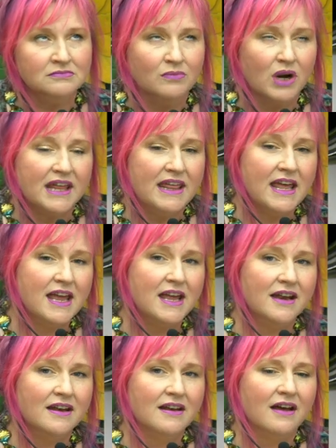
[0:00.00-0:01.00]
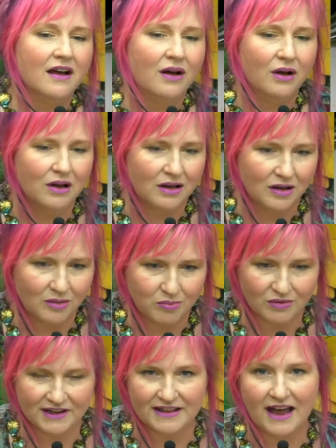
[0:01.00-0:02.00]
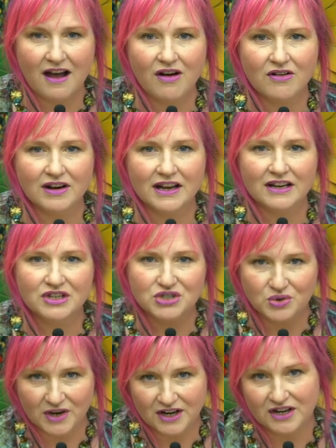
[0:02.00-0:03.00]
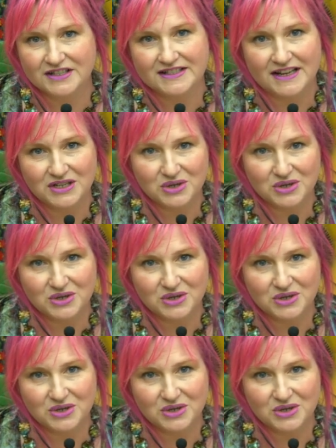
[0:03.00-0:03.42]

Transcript: breathe in, breathe out, and enjoy your Zen